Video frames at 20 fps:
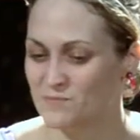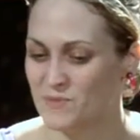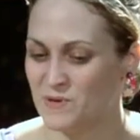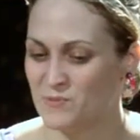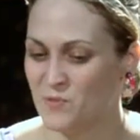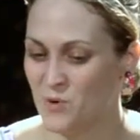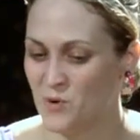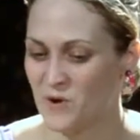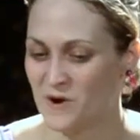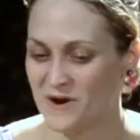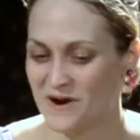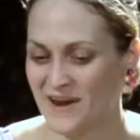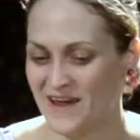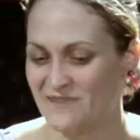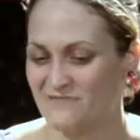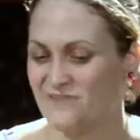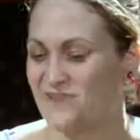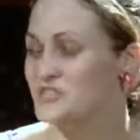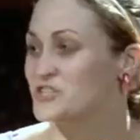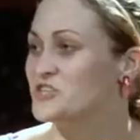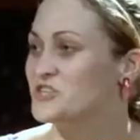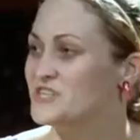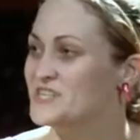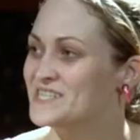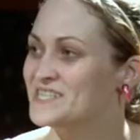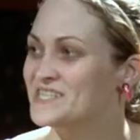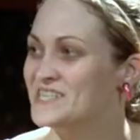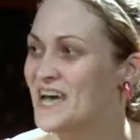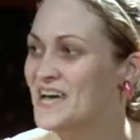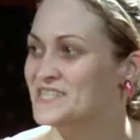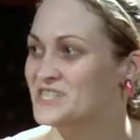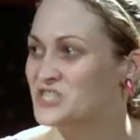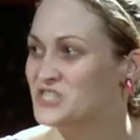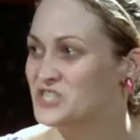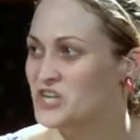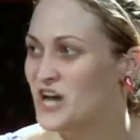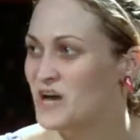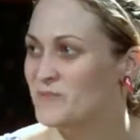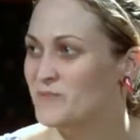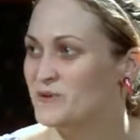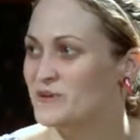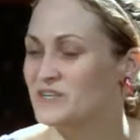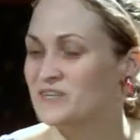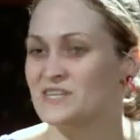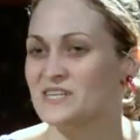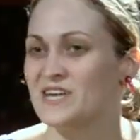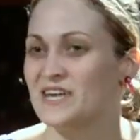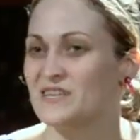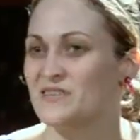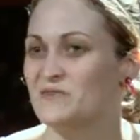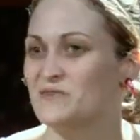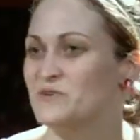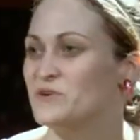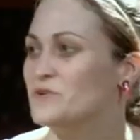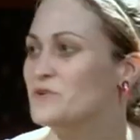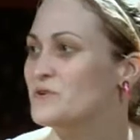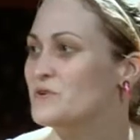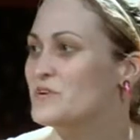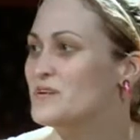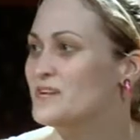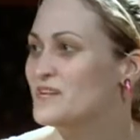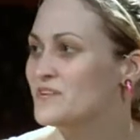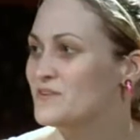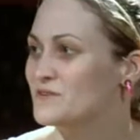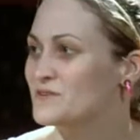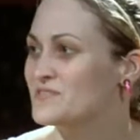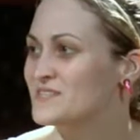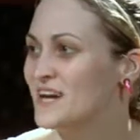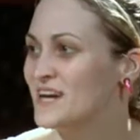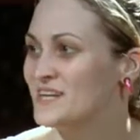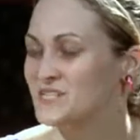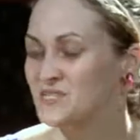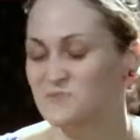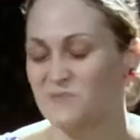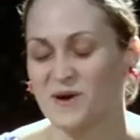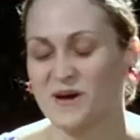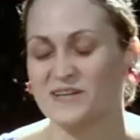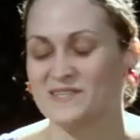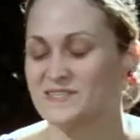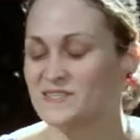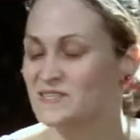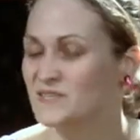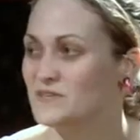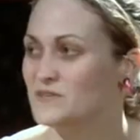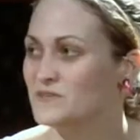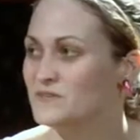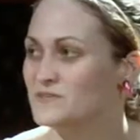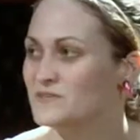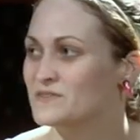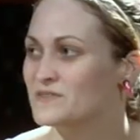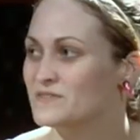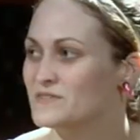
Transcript: be more adventurous as a jammer to get through those tight spots. So